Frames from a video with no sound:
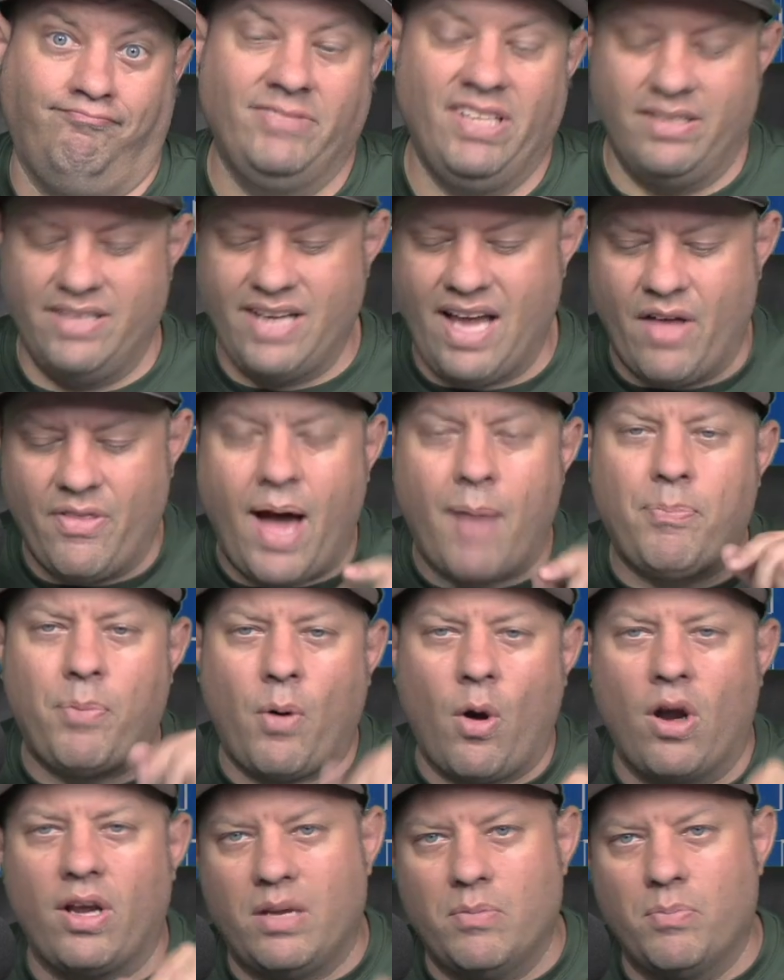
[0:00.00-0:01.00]
Now that
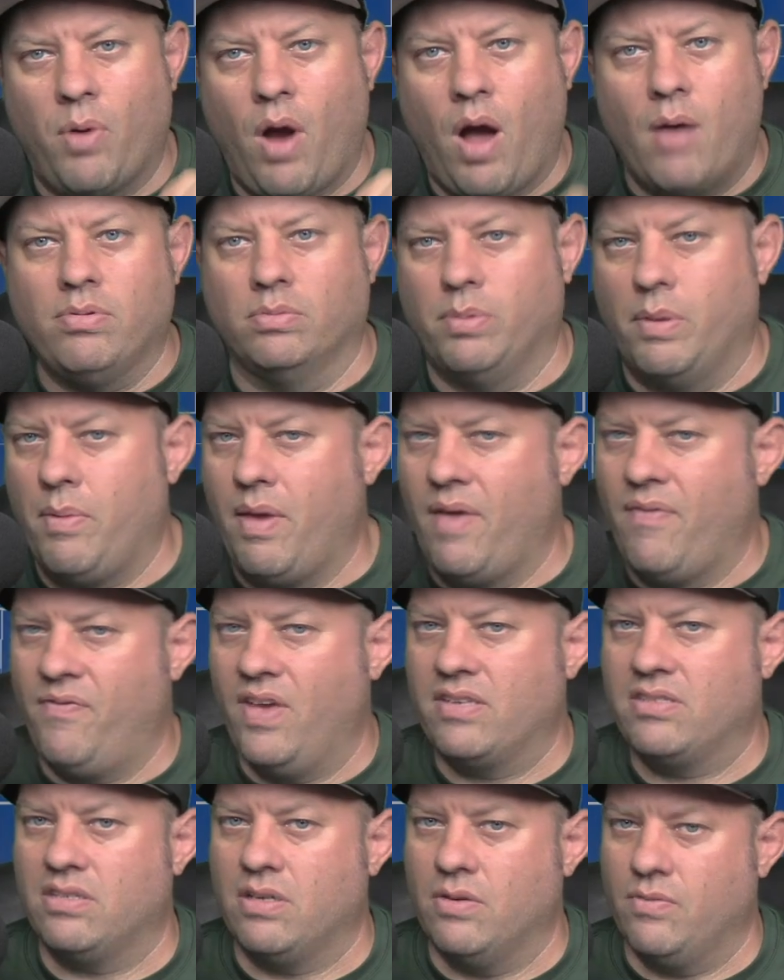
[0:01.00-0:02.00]
part can probably be
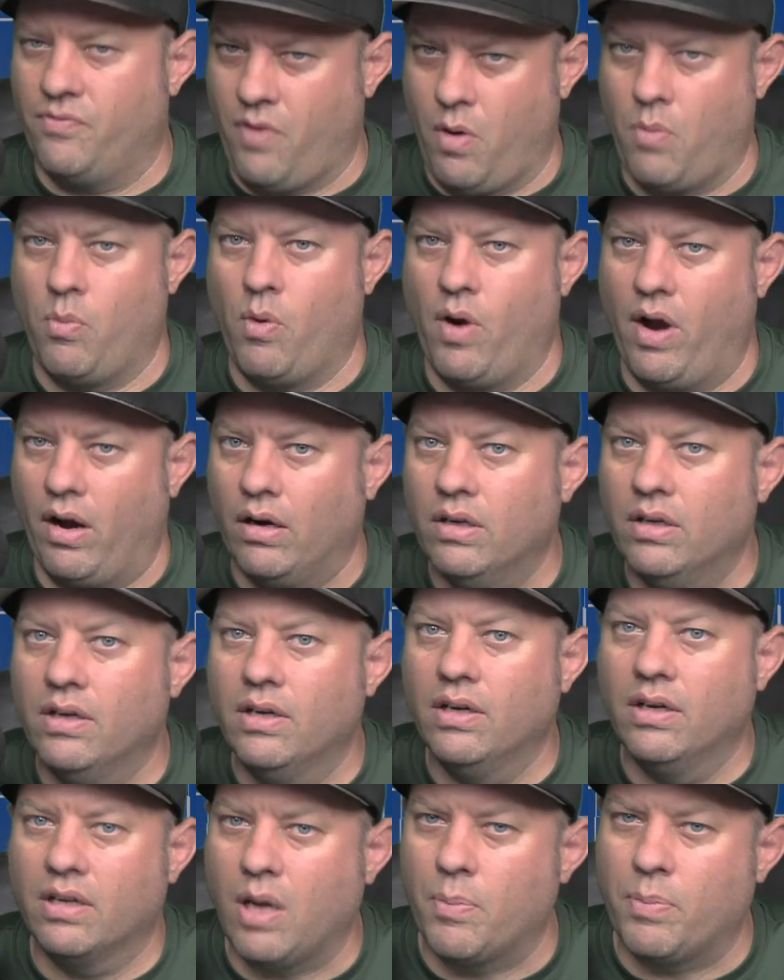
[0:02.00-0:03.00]
fixed in firmware.
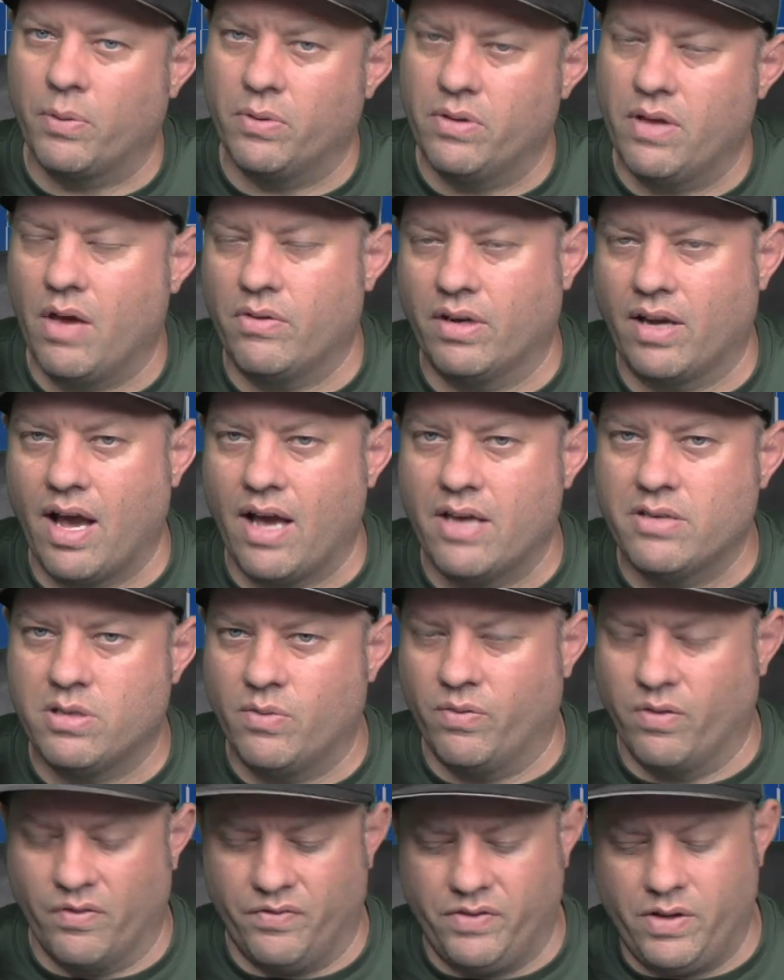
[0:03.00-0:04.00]
A couple of the other guys
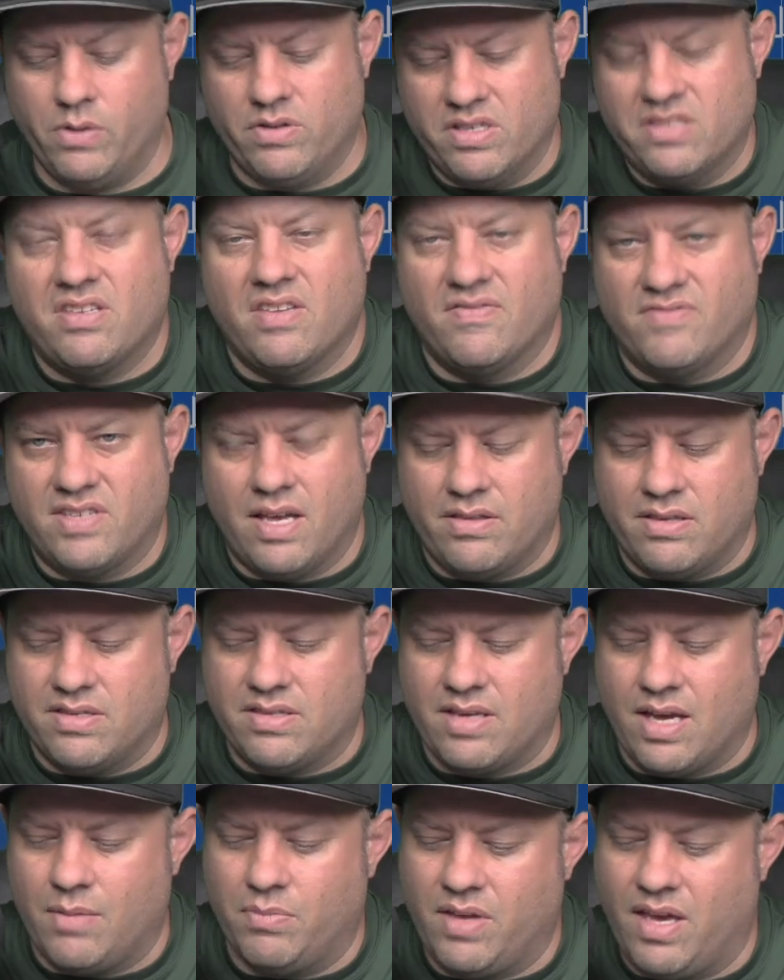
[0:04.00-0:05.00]
who've reviewed this have said the
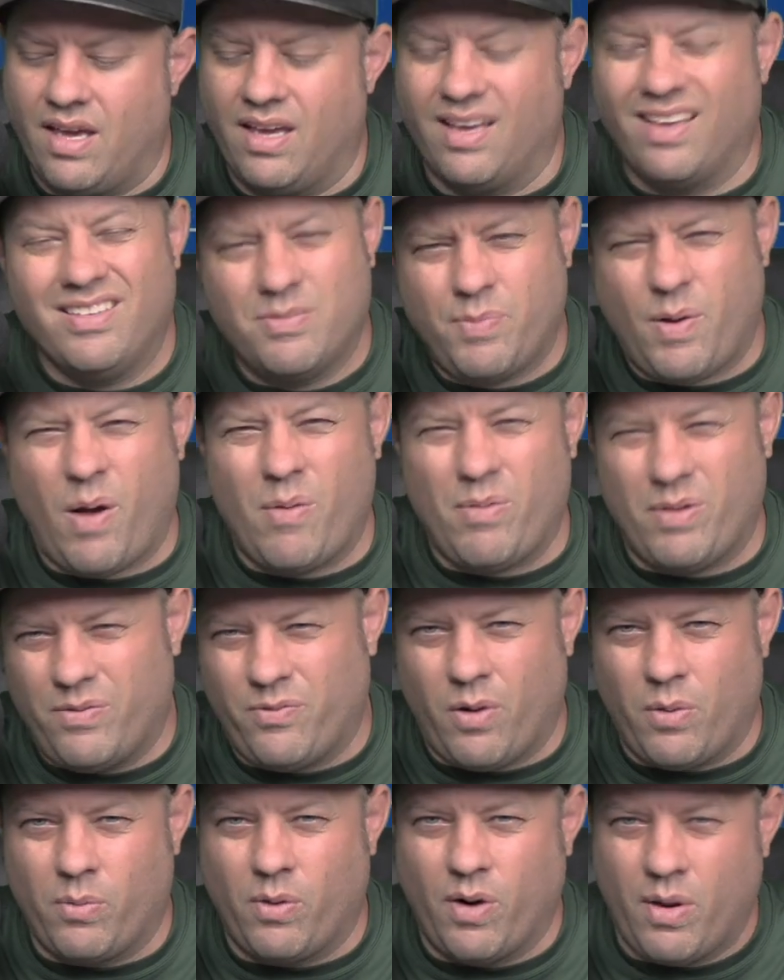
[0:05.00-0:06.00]
same thing. And it's probably a
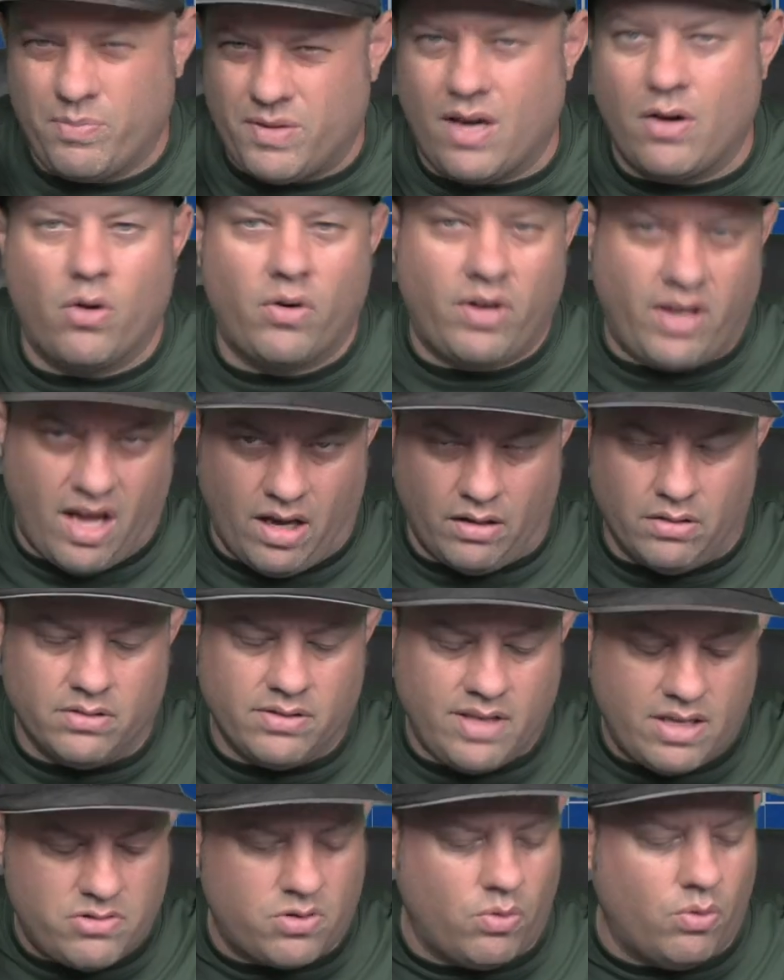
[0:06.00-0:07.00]
firmware update. Okay,
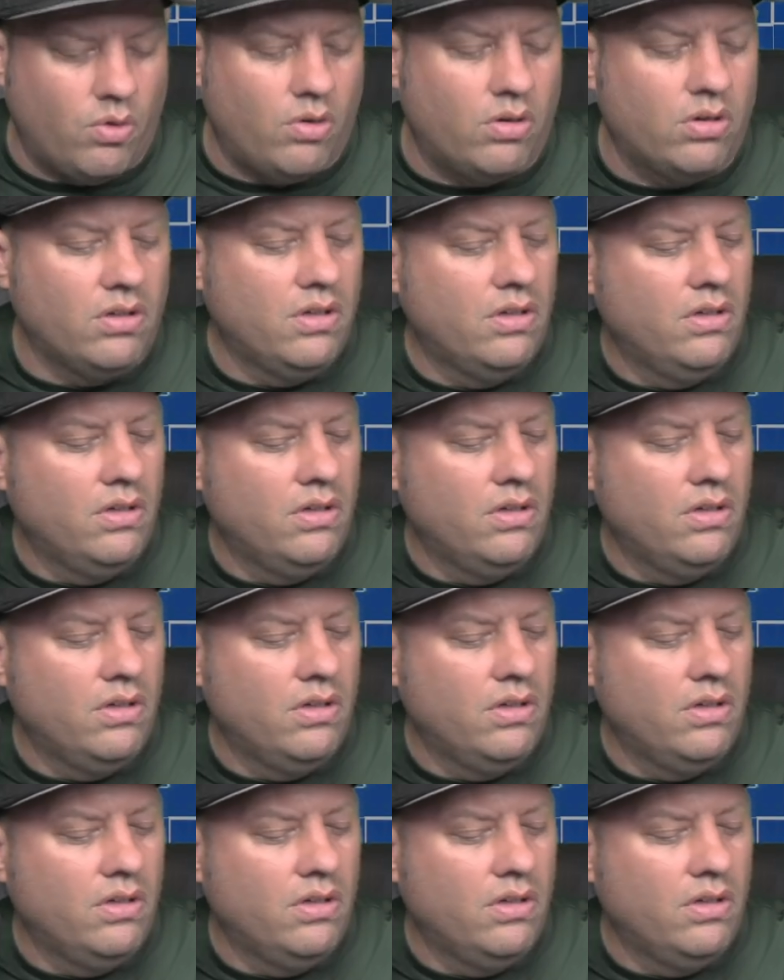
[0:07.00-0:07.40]
that's cool.